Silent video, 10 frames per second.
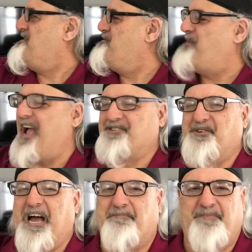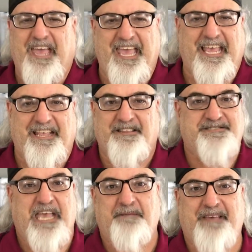new backdrop. Hey,
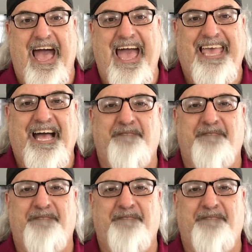same guy.